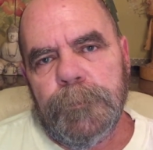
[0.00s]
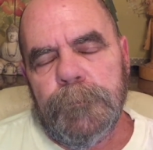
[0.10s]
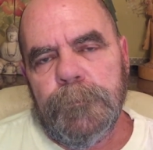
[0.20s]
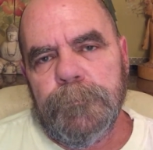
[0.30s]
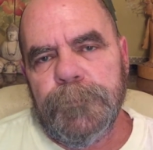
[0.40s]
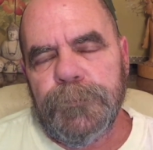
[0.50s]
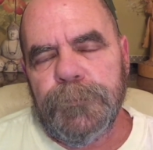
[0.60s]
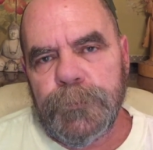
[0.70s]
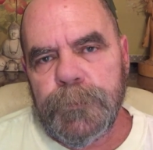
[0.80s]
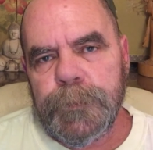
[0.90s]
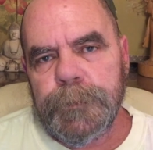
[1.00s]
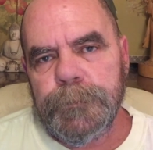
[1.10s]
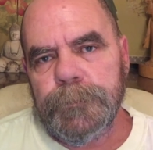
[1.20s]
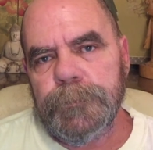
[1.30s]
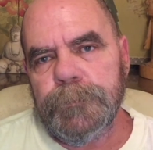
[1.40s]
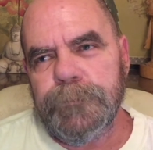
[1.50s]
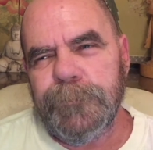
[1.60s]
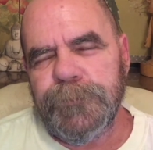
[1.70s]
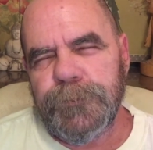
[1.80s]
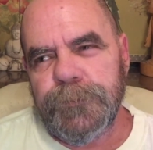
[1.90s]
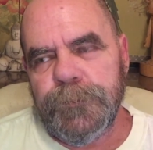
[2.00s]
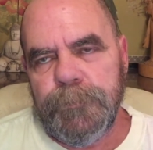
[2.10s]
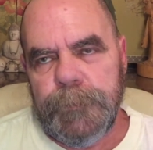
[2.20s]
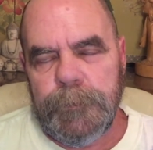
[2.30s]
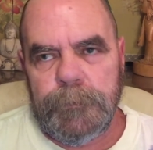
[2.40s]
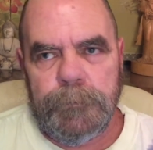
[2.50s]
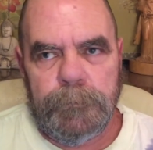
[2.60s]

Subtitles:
of the story. It's just a peek,